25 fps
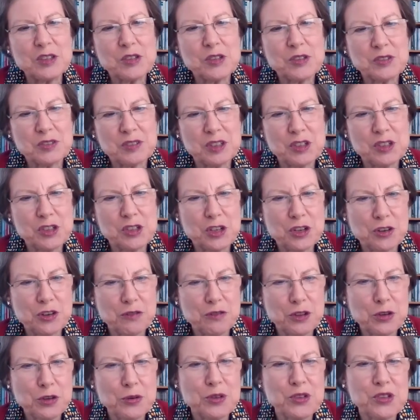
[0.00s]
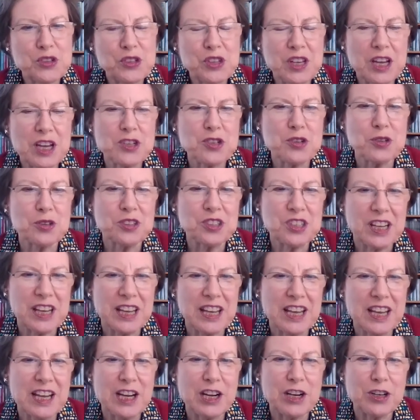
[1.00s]
this interview is scheduled
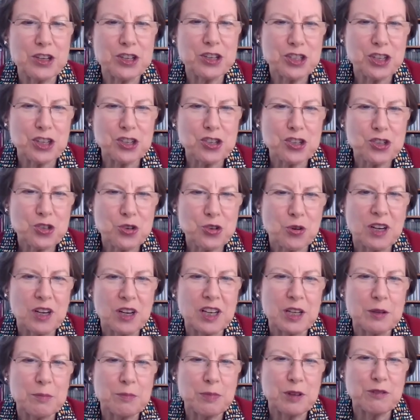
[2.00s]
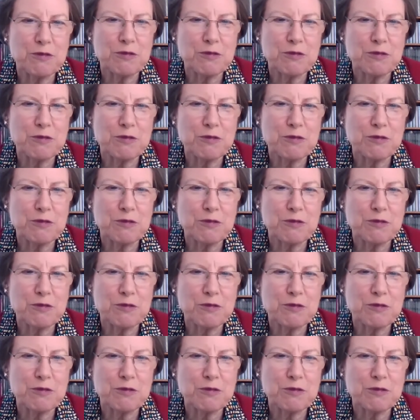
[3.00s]
to air just shortly